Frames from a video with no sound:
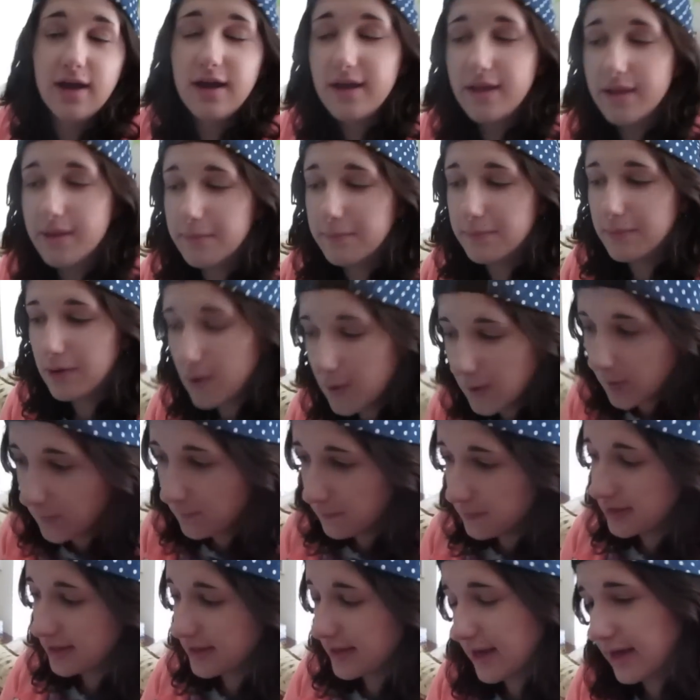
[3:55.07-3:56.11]
I am
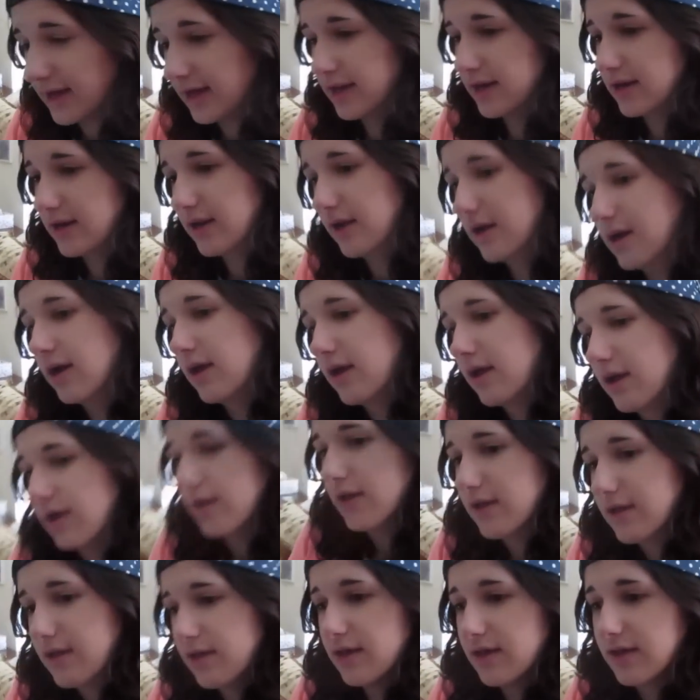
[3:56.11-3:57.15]
home again.
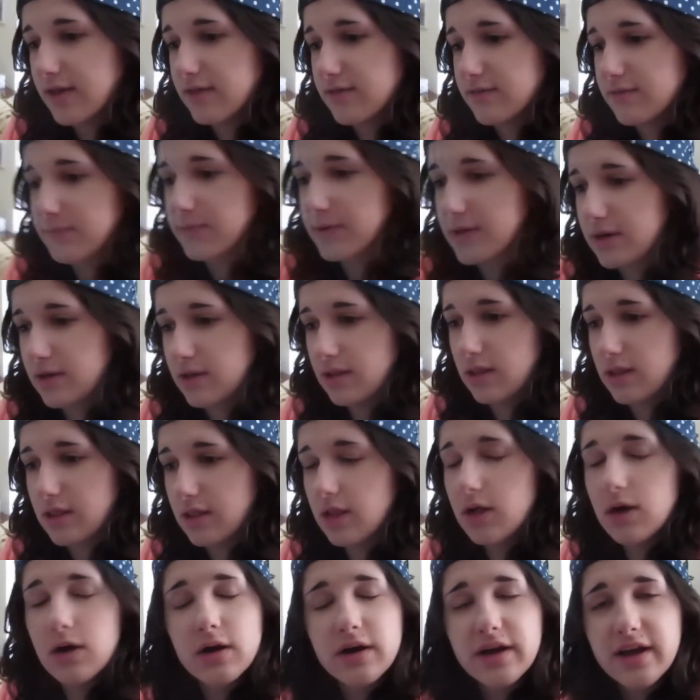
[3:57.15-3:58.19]
It has been a
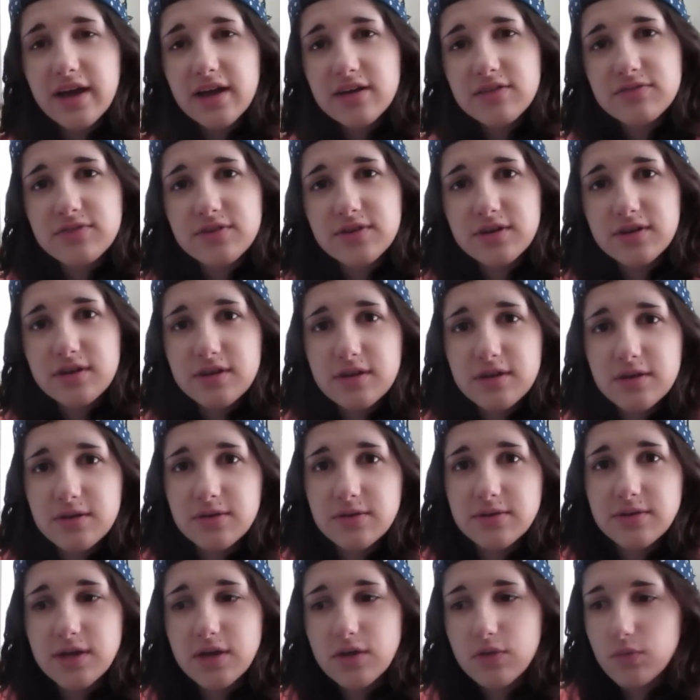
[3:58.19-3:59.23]
long
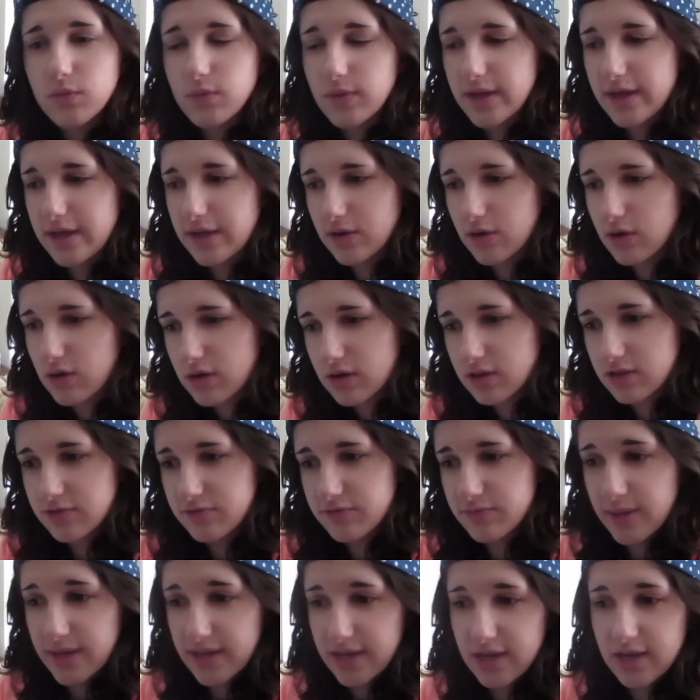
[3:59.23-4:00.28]
afternoon, ran all of
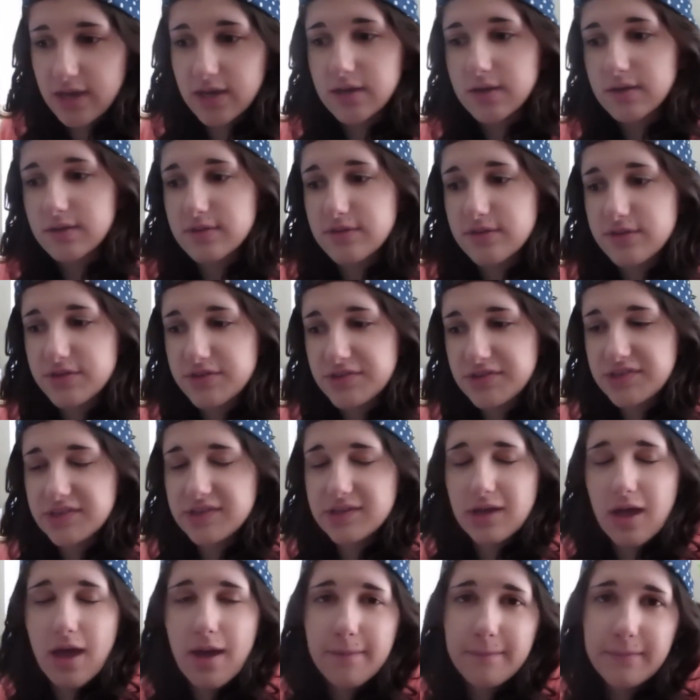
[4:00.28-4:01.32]
my errands,
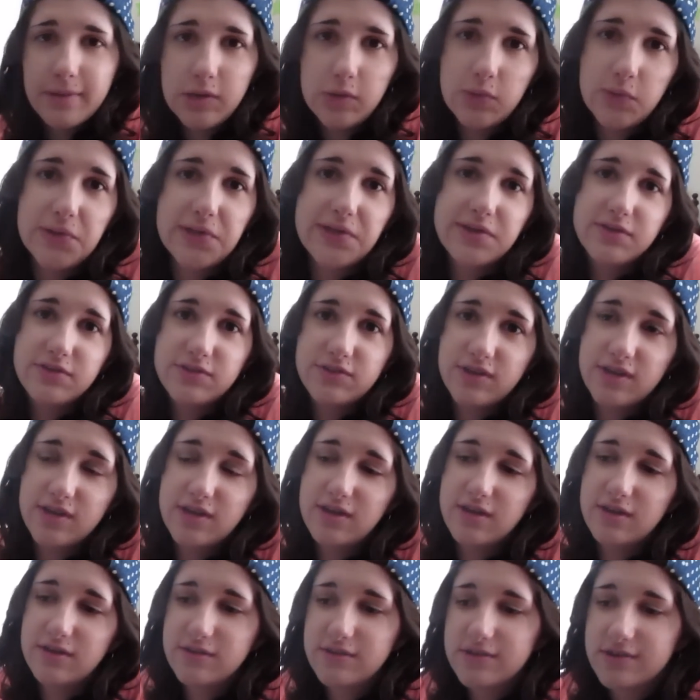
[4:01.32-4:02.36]
just got my oil
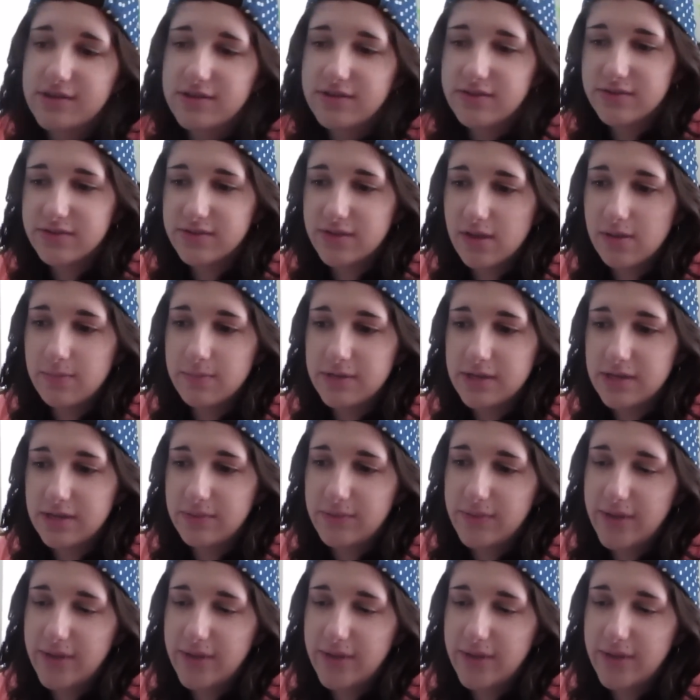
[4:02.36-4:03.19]
change. You saw me